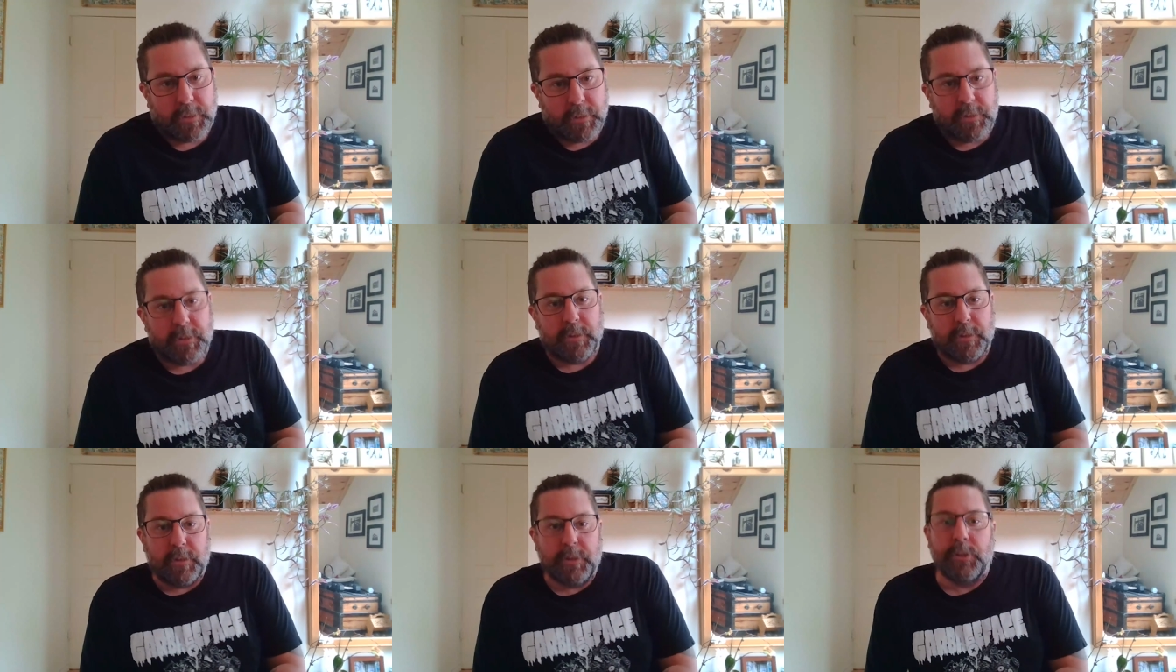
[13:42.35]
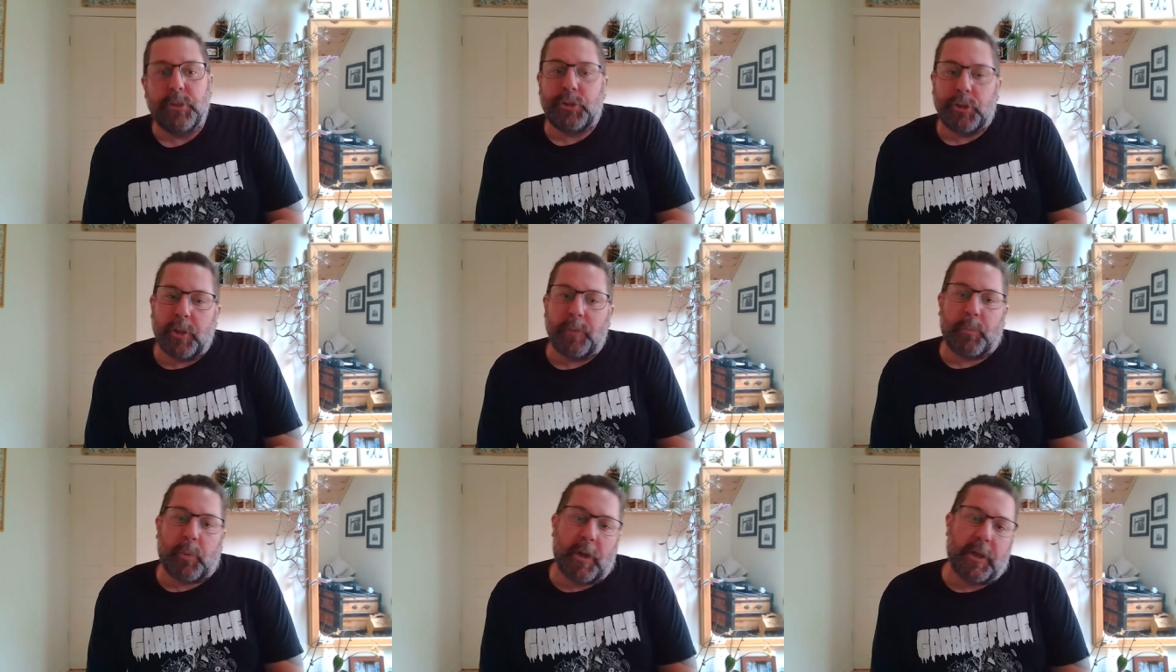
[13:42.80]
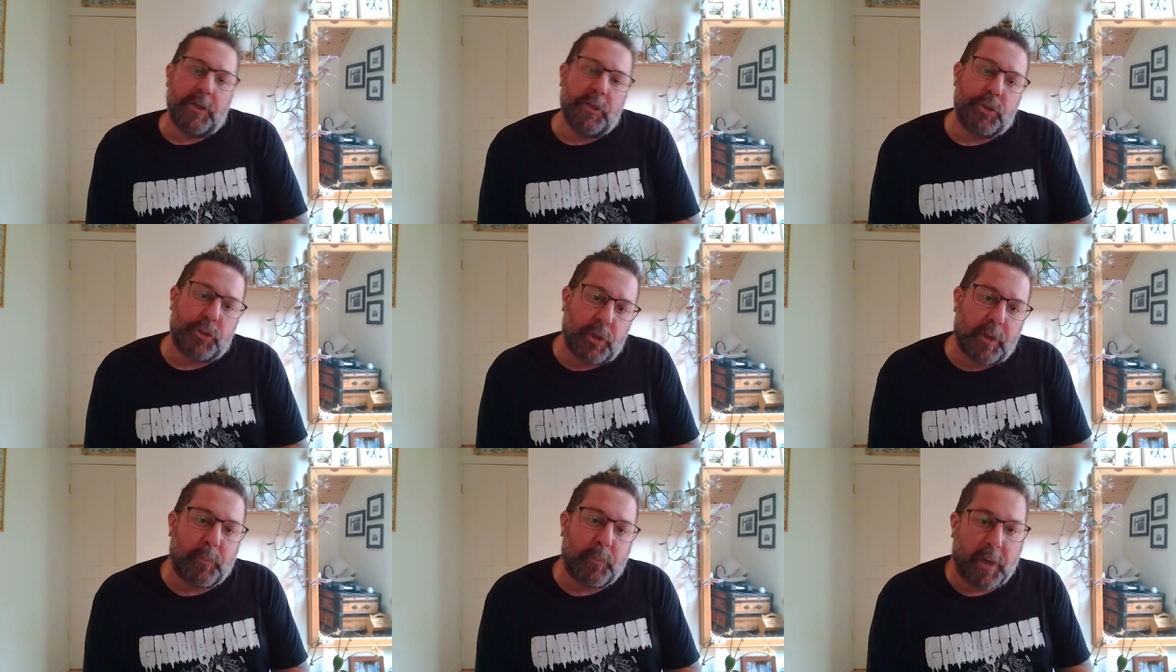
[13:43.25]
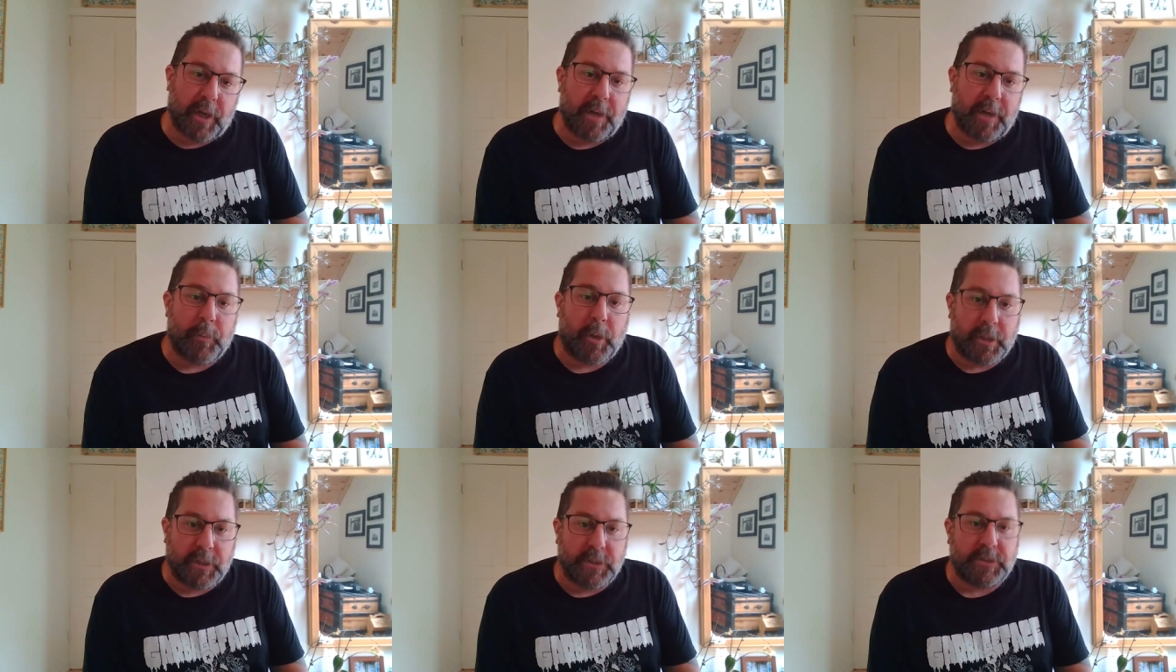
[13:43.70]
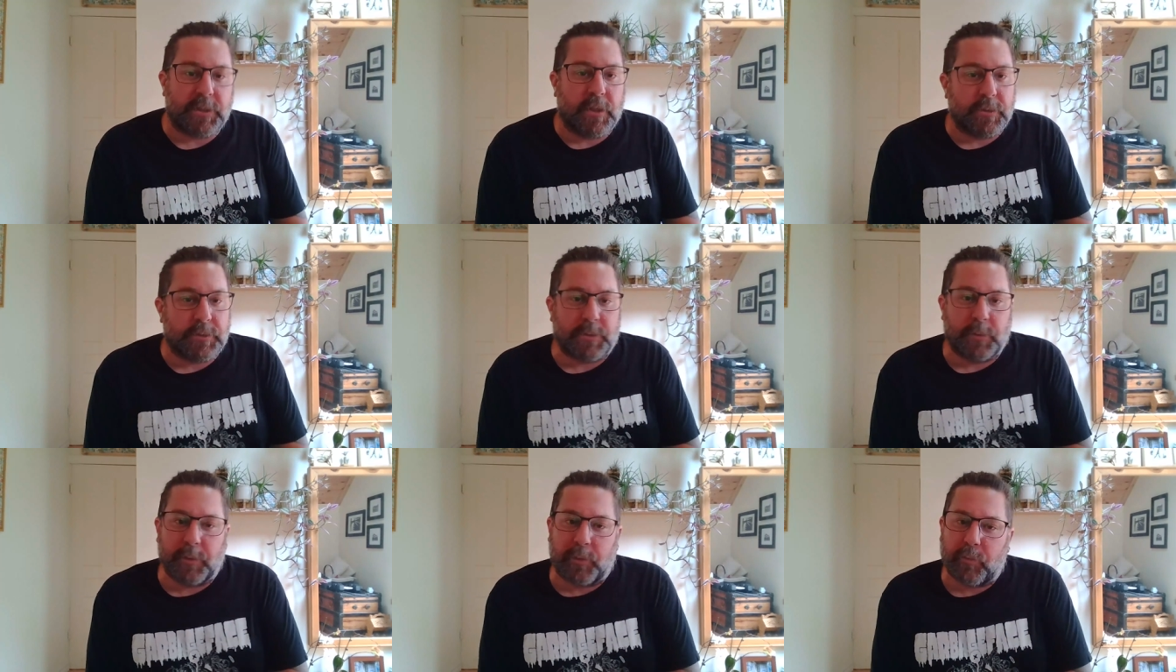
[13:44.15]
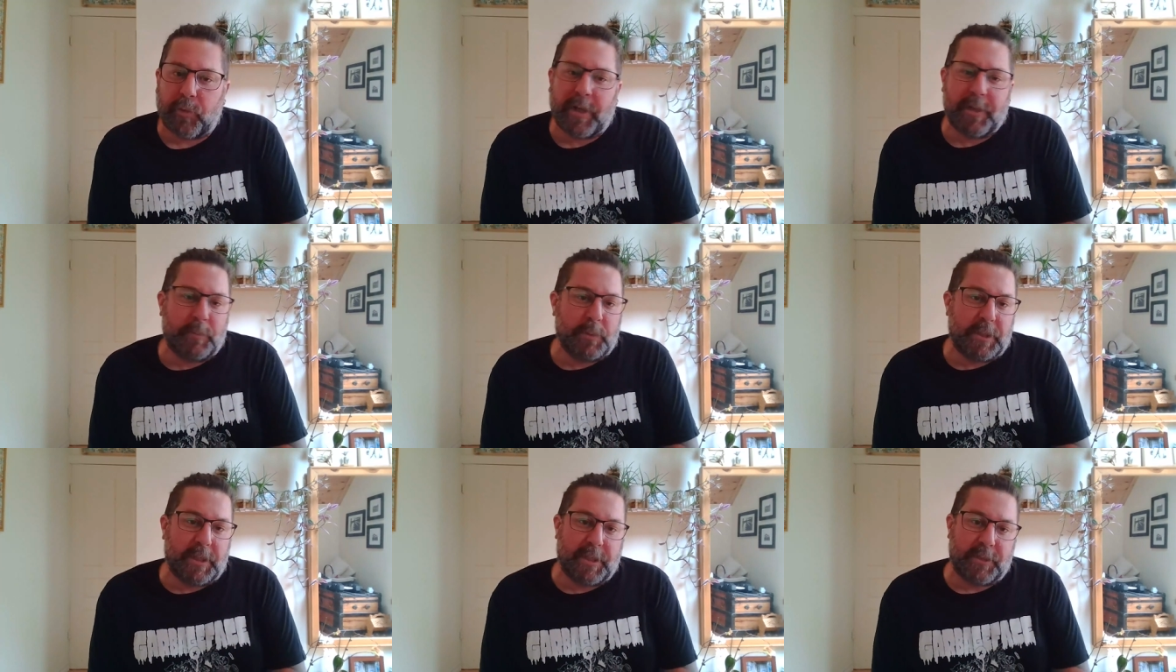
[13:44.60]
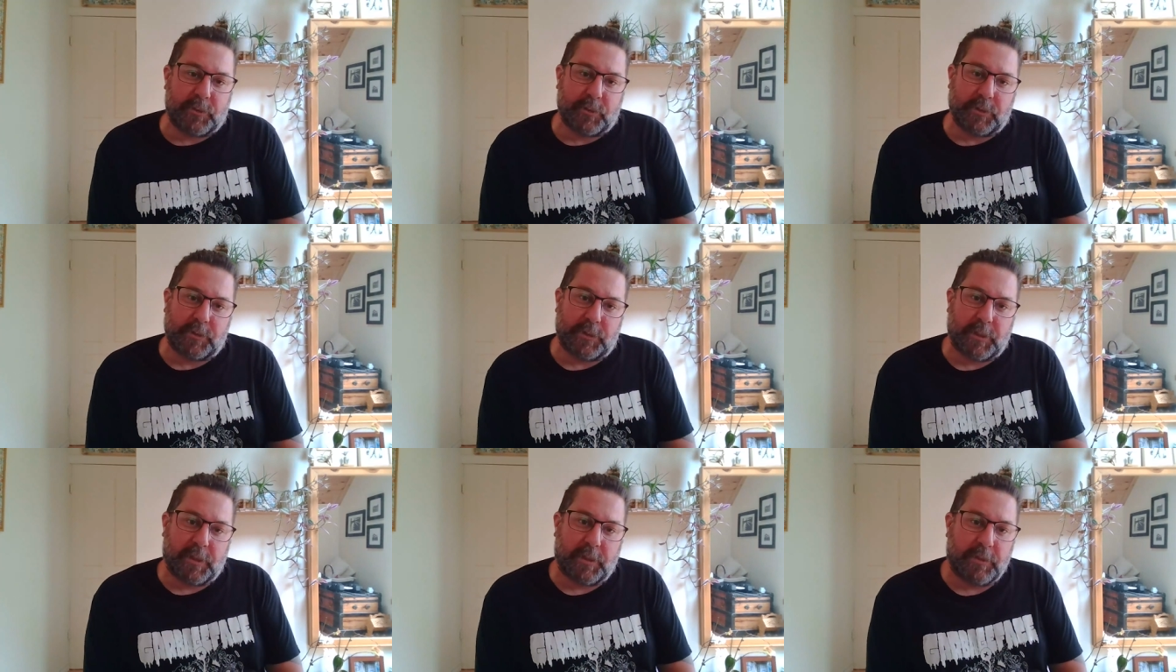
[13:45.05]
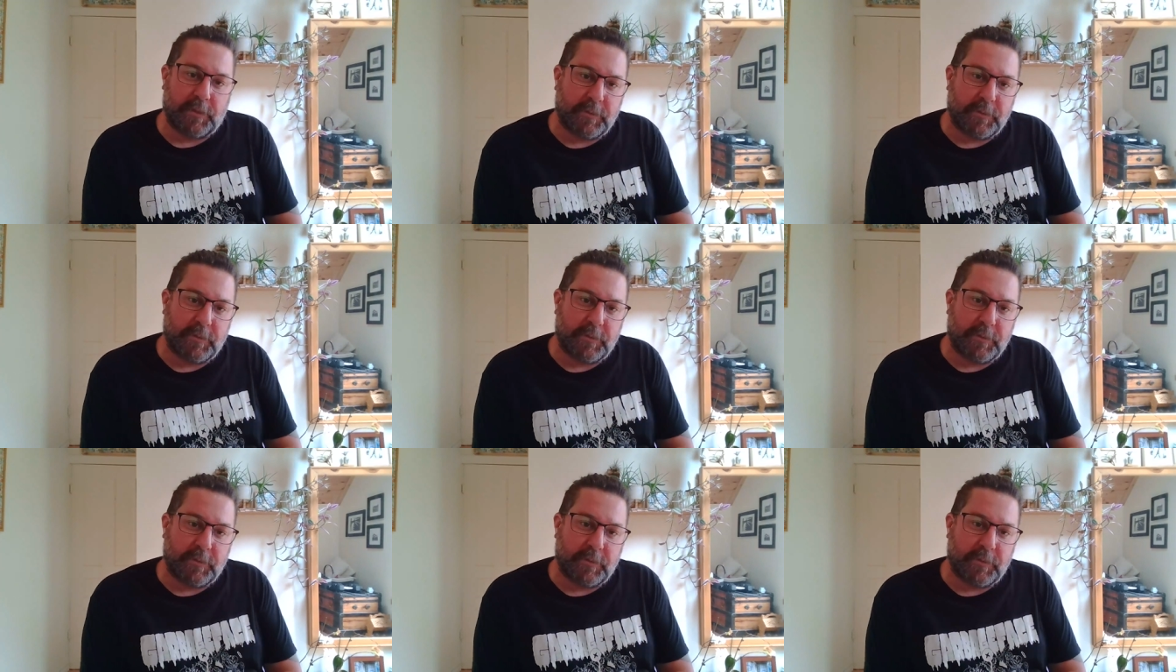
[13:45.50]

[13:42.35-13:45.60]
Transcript: that's good. You should, yeah, bring, I, you should bring him on. He's also incredibly interesting.